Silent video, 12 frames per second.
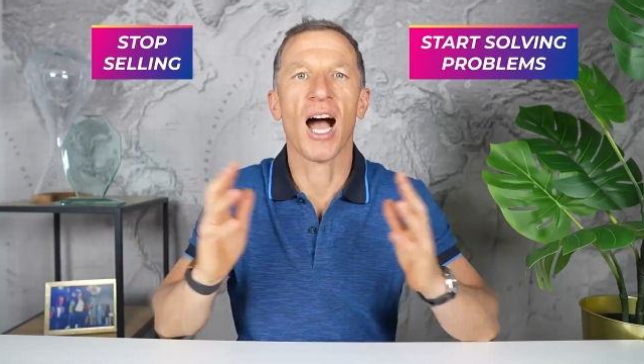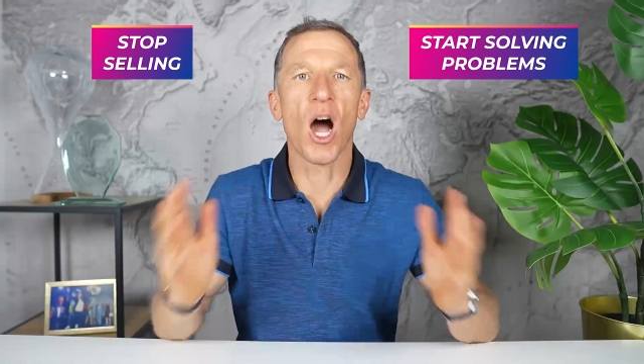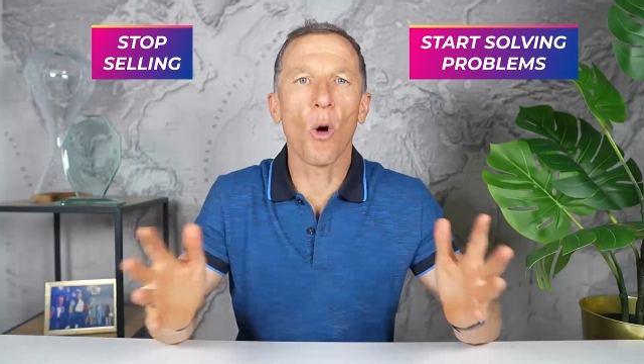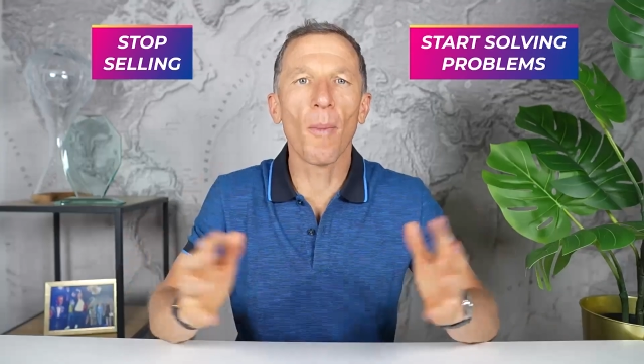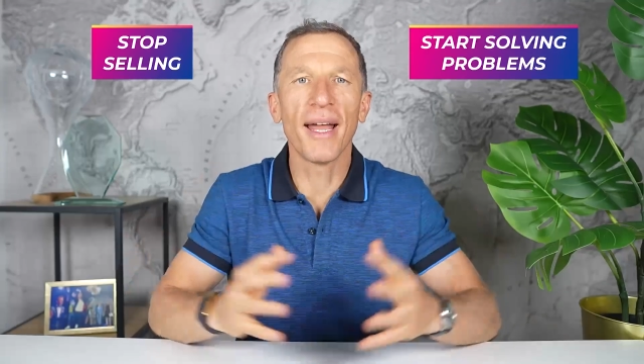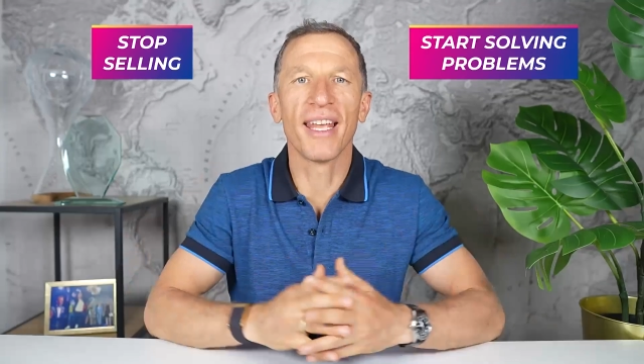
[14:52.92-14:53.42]

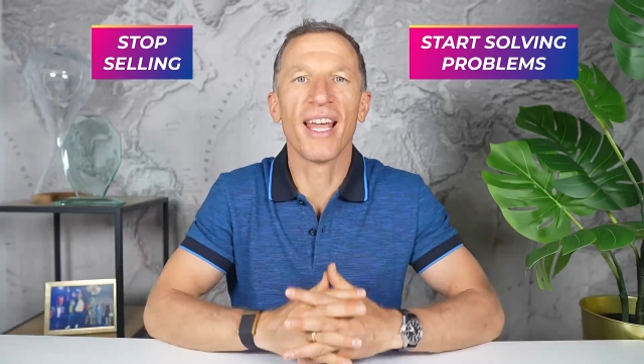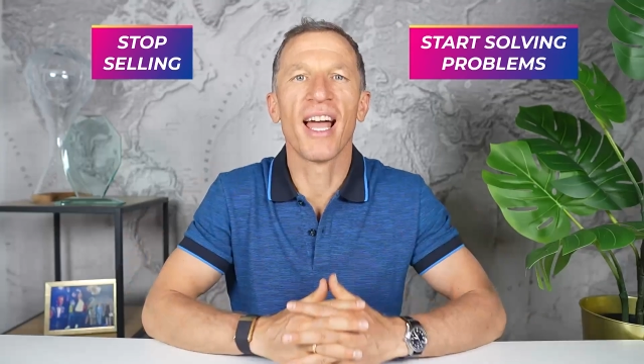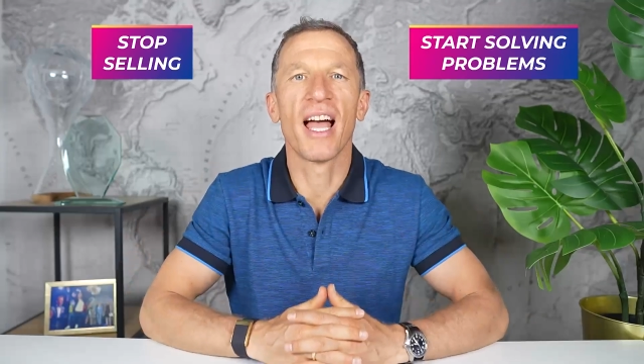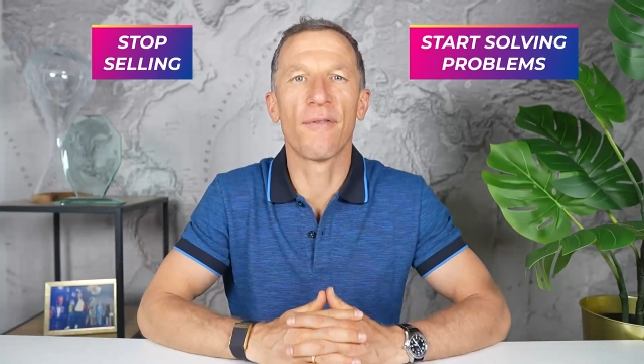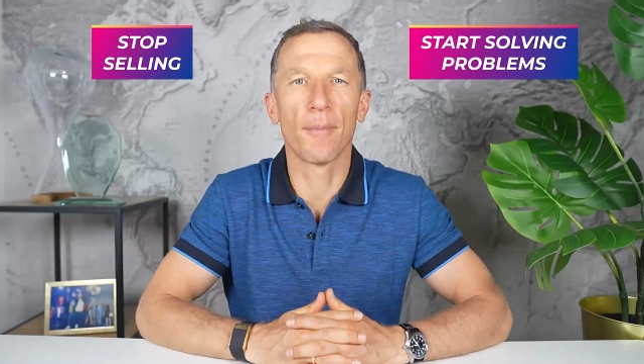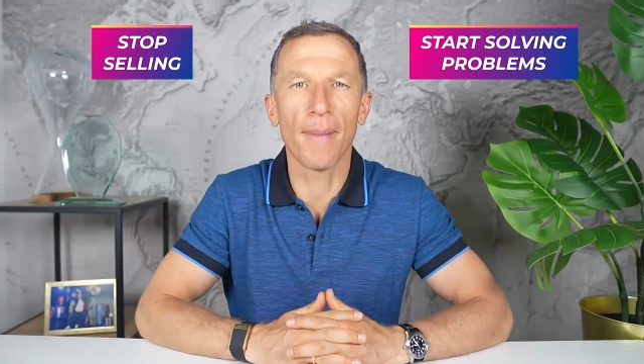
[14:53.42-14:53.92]
How many
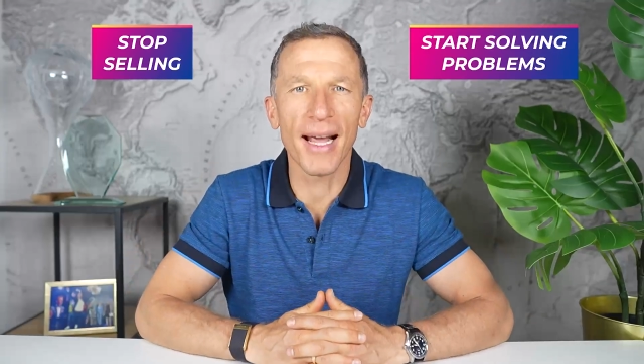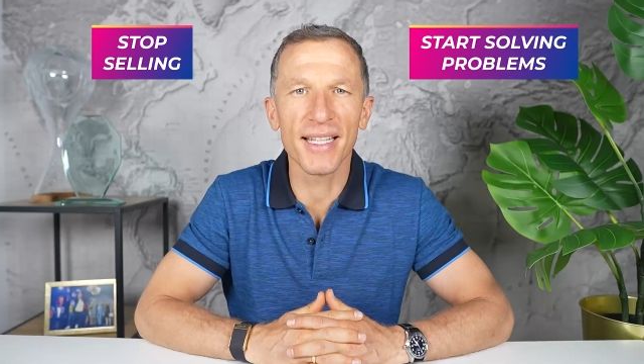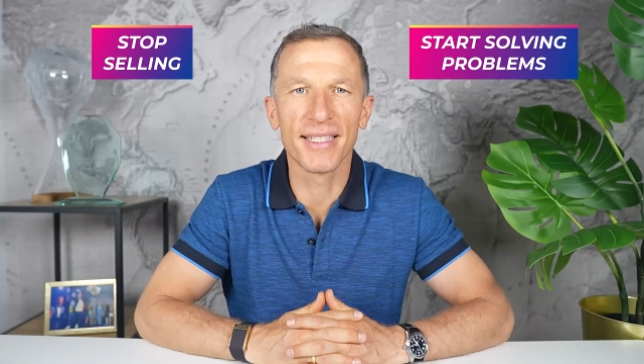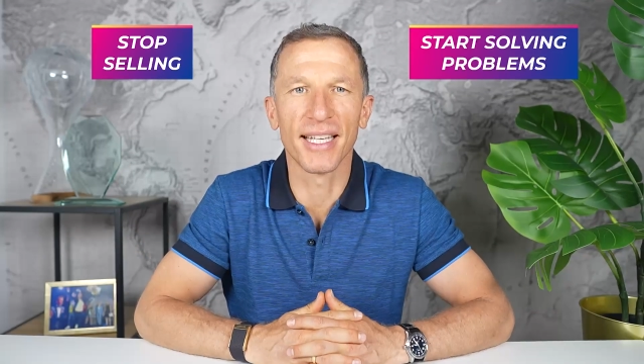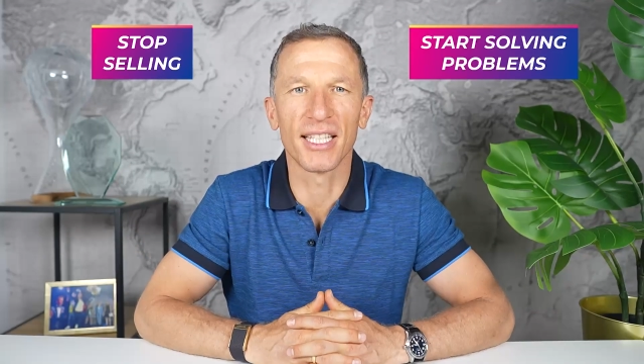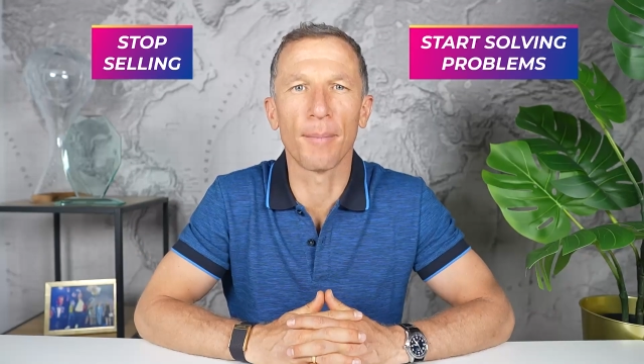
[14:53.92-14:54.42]
have a
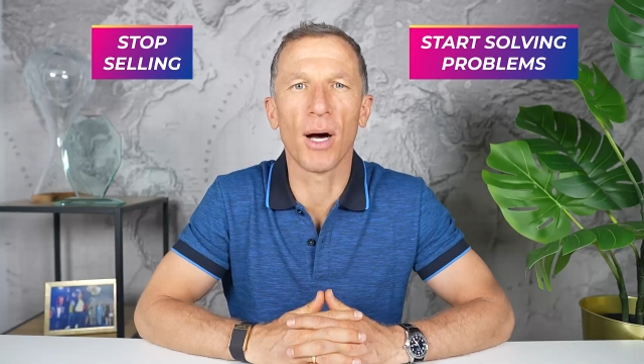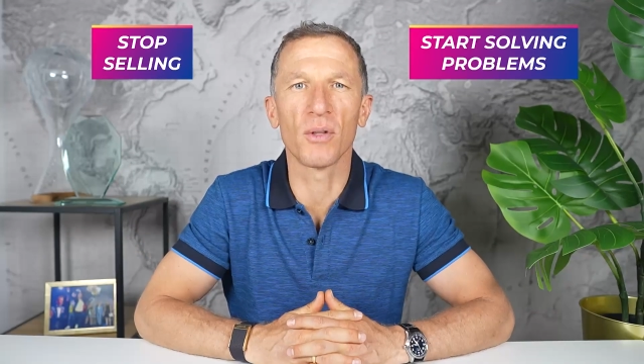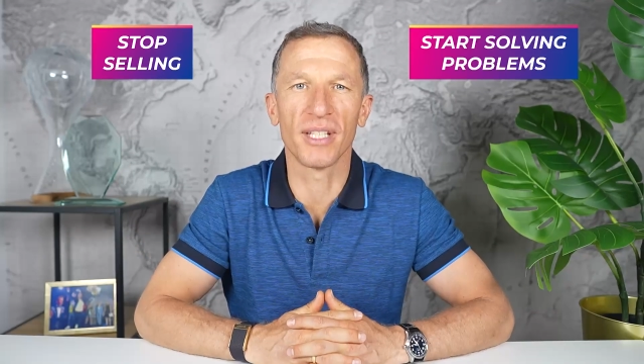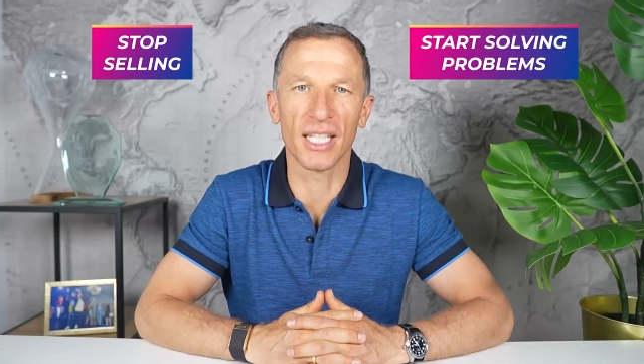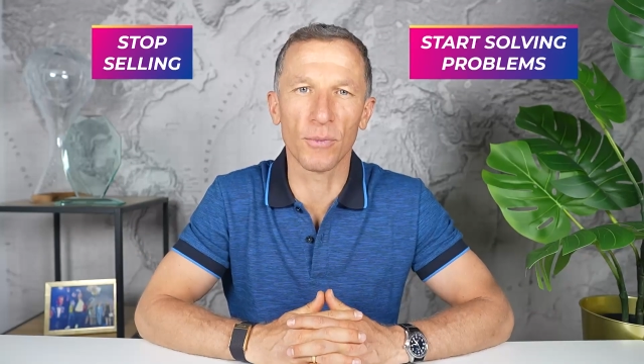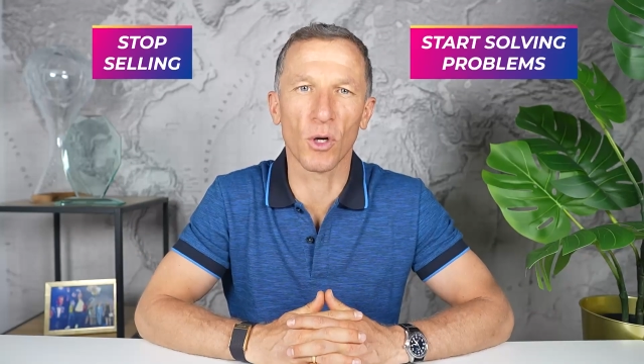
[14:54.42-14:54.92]
mindset
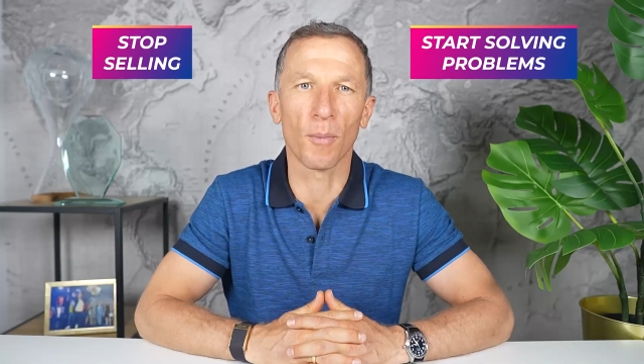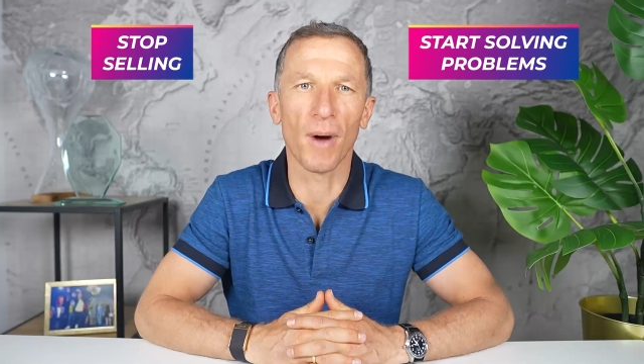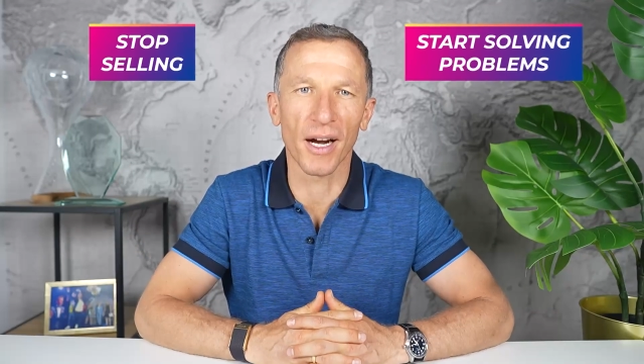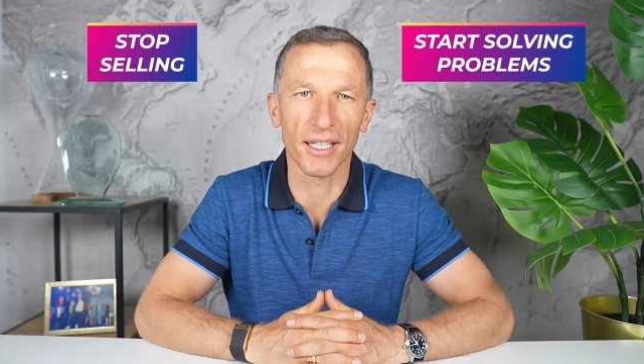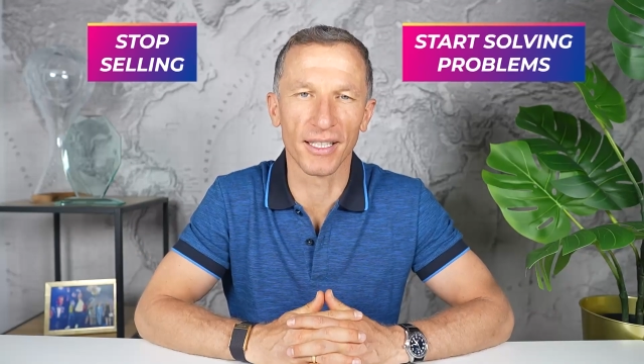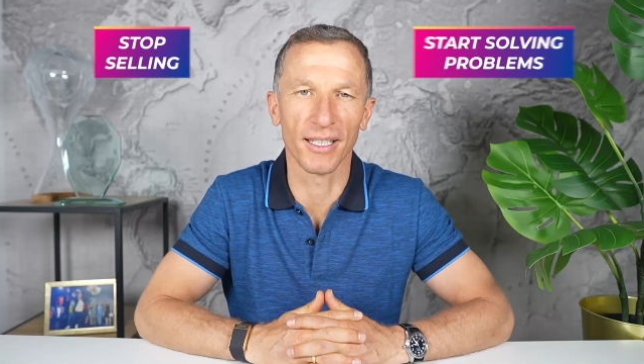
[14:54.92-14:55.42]
about network
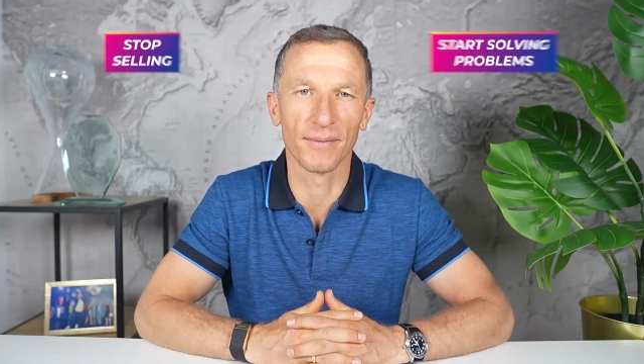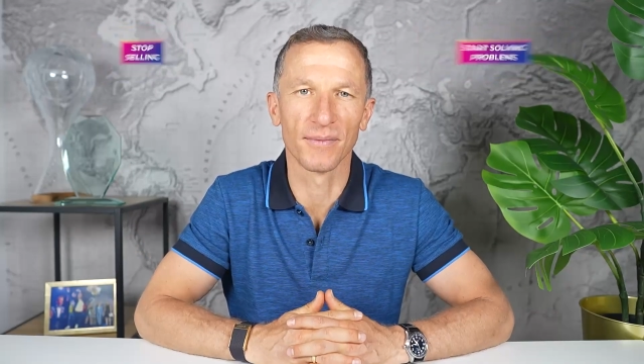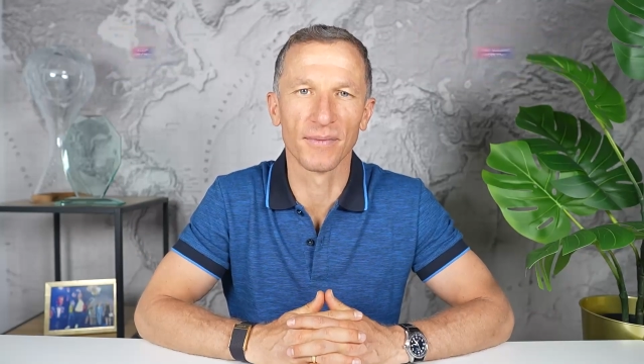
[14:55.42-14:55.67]
marketing?